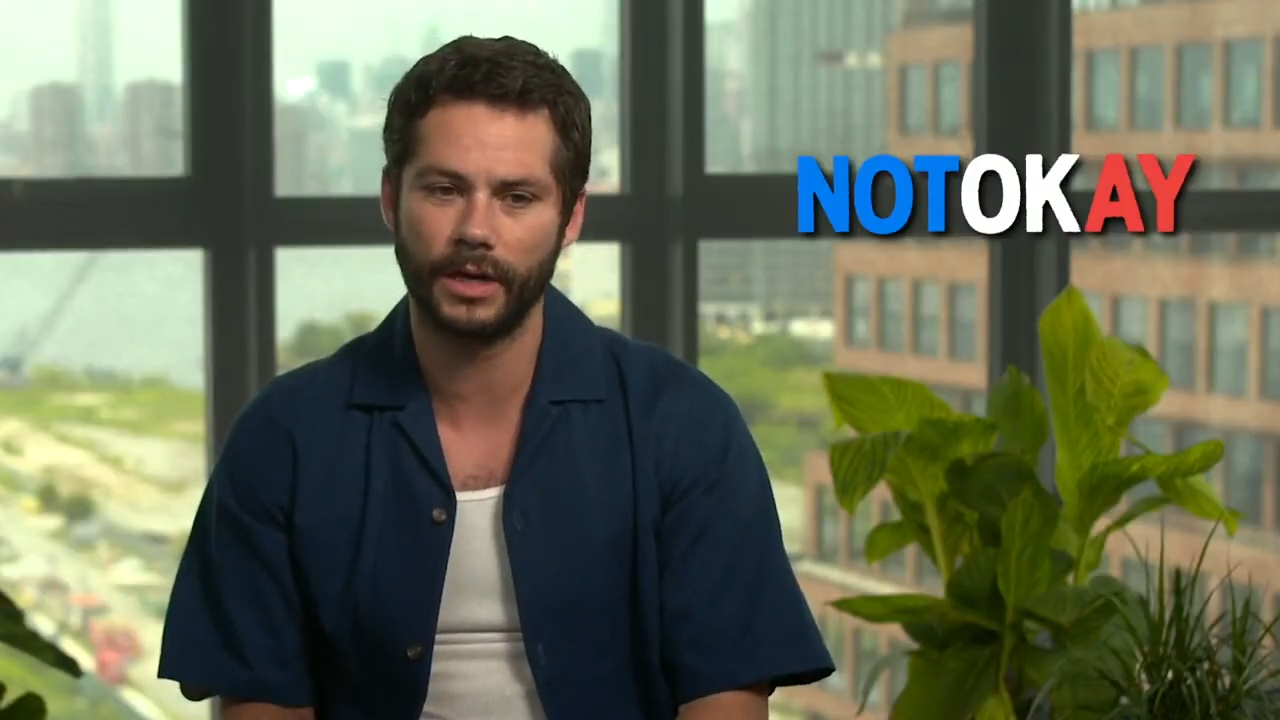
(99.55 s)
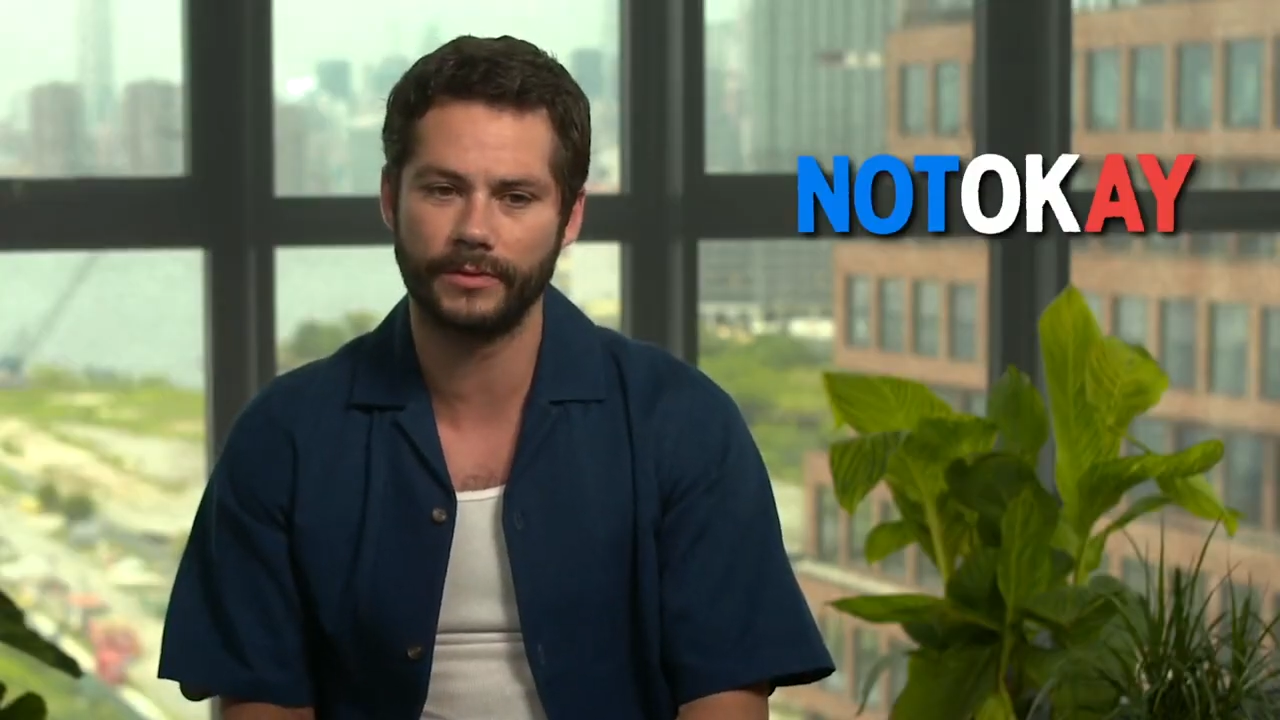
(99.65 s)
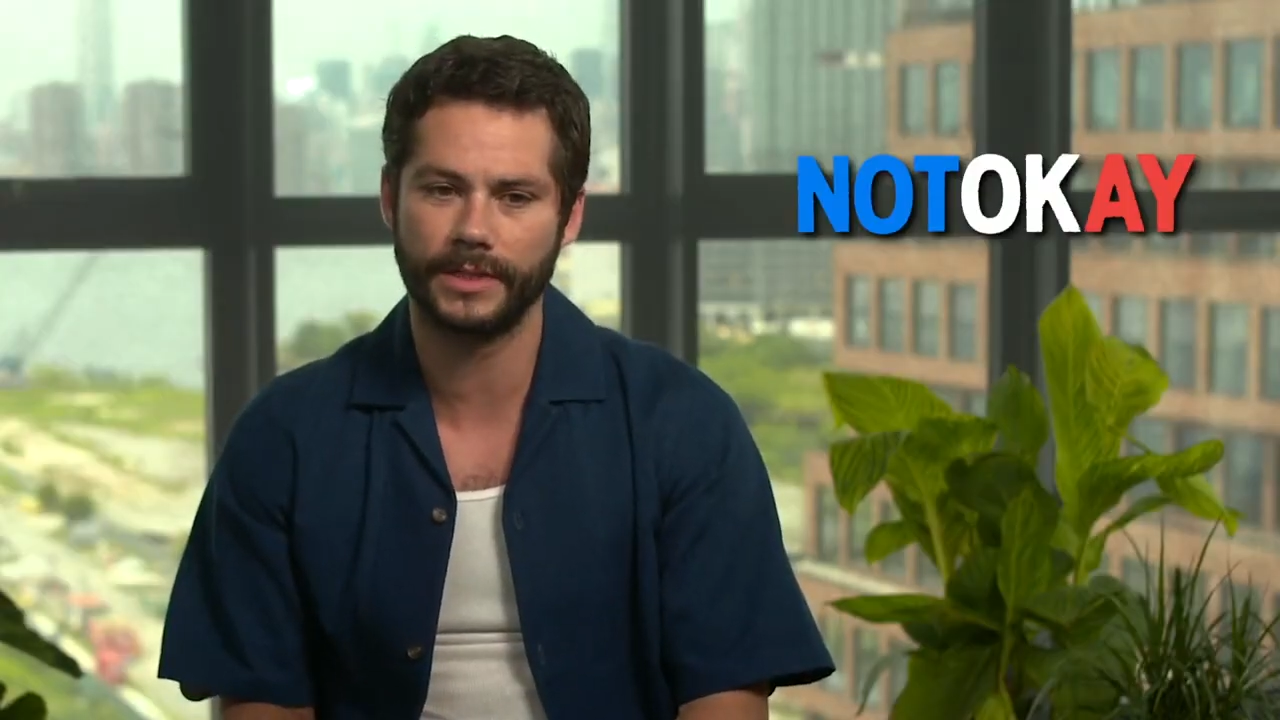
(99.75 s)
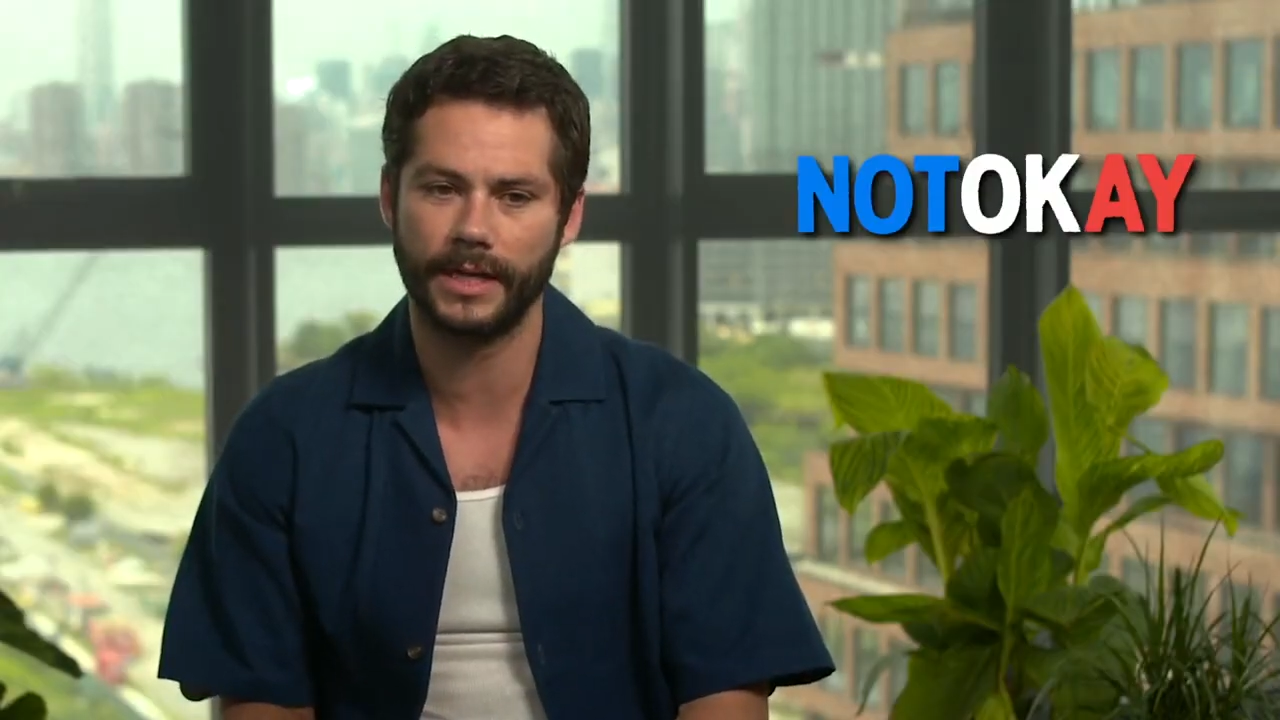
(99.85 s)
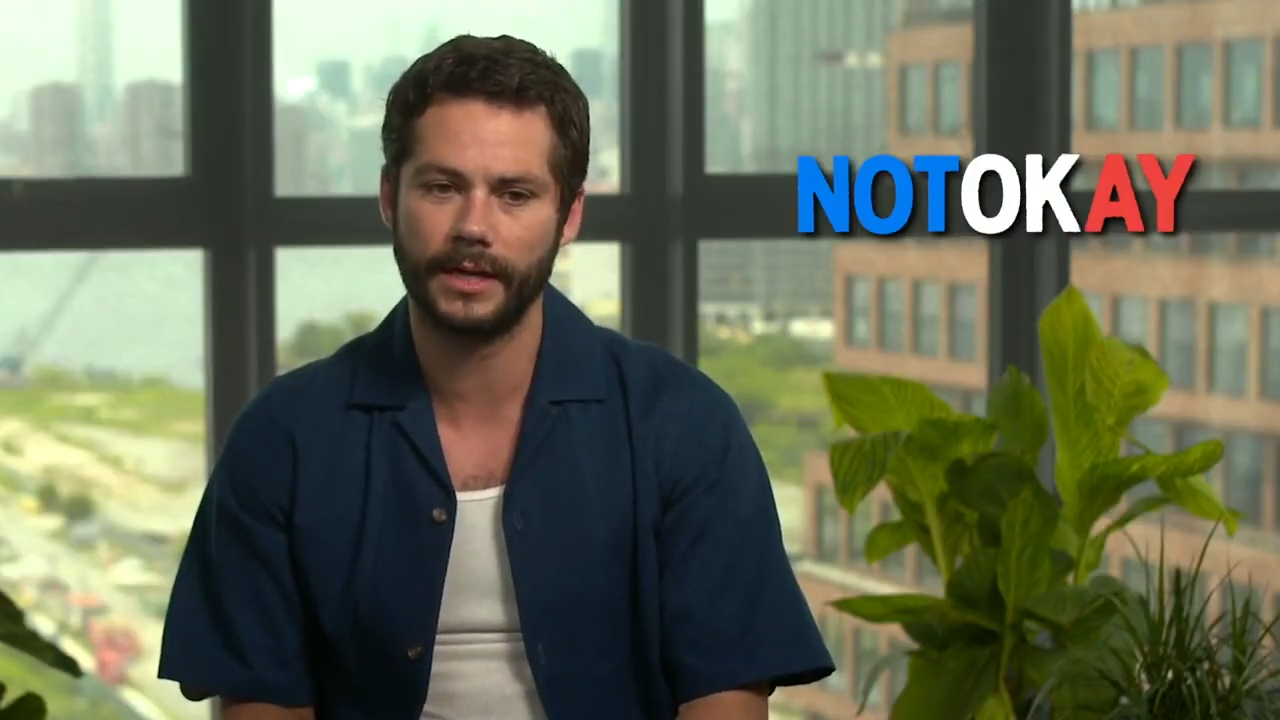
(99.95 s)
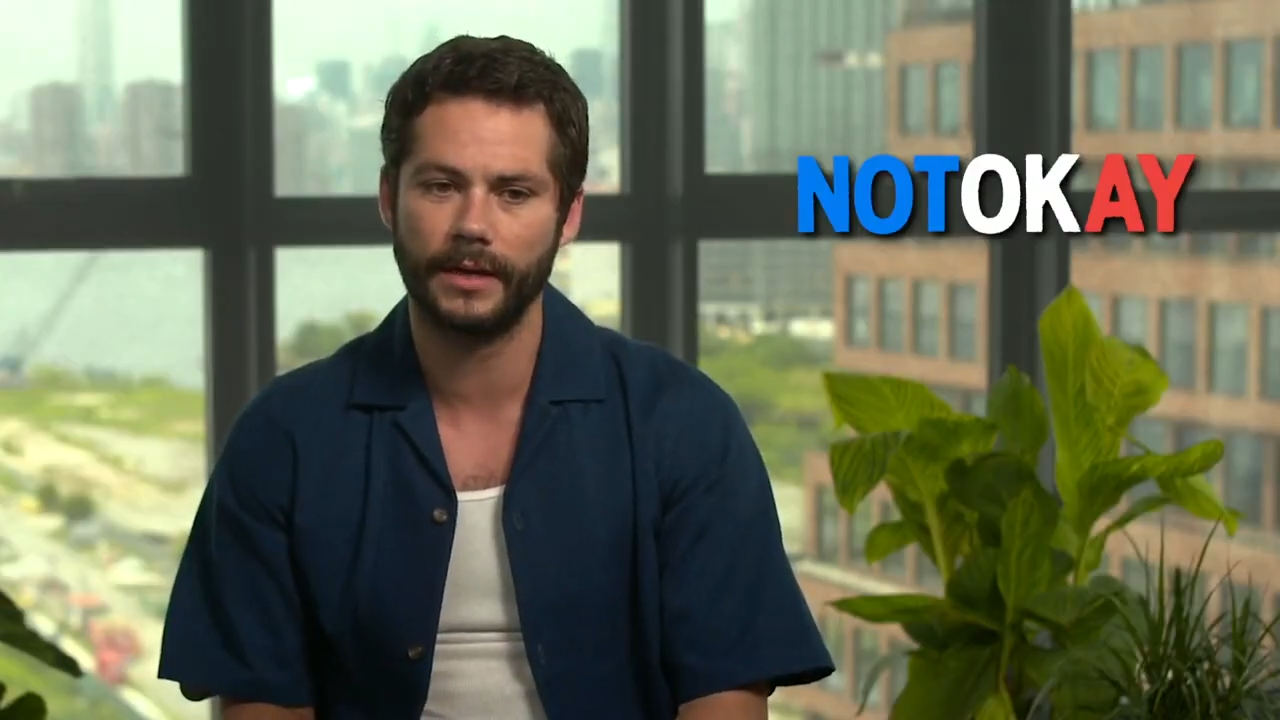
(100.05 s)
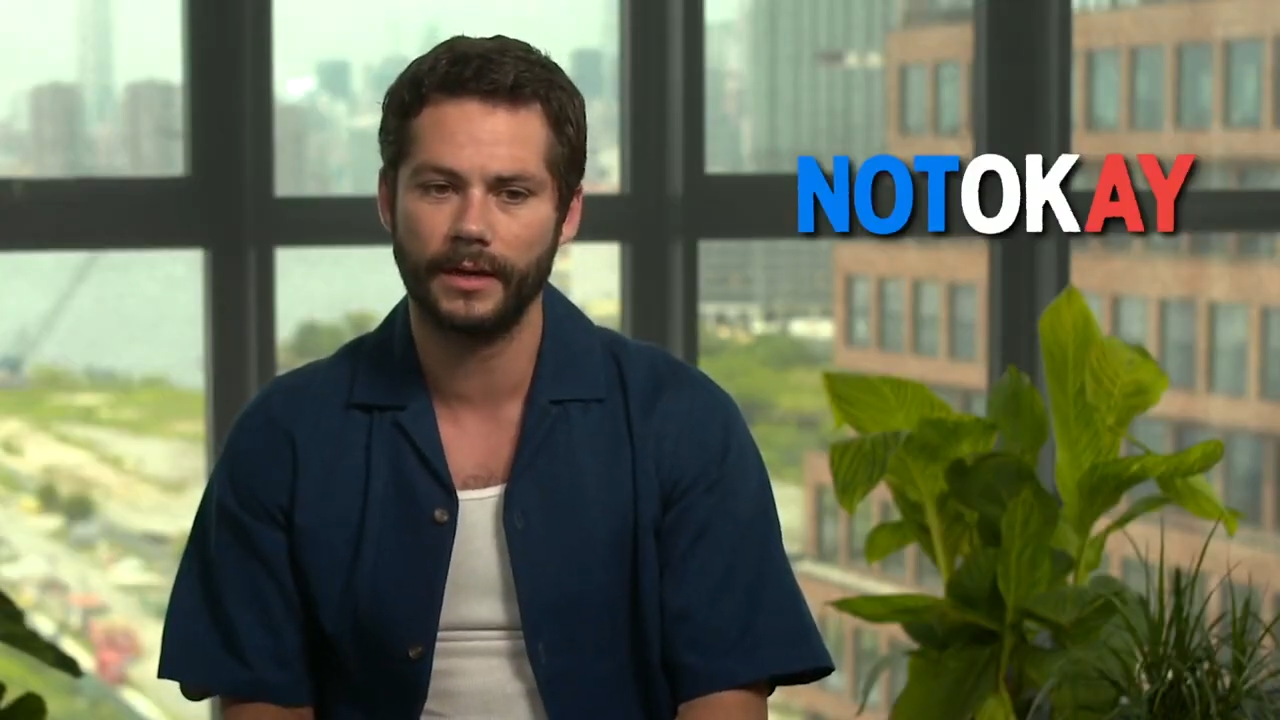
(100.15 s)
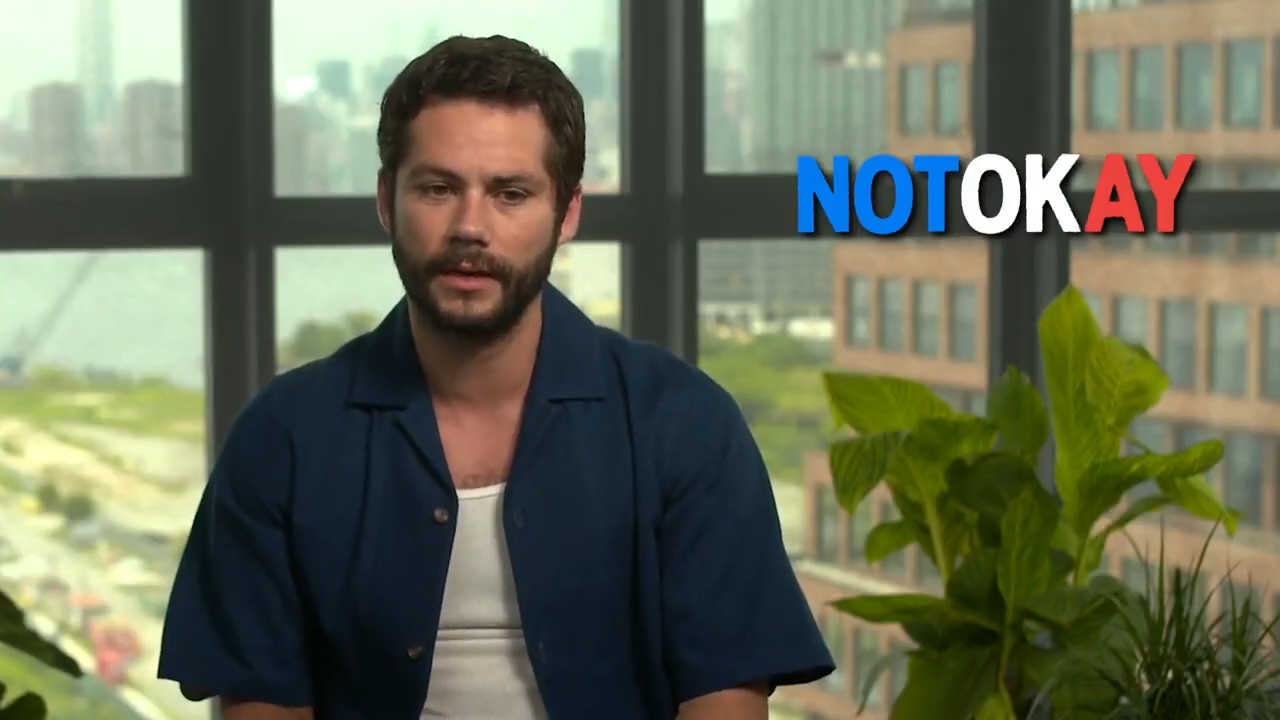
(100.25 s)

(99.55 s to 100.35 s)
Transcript: I was like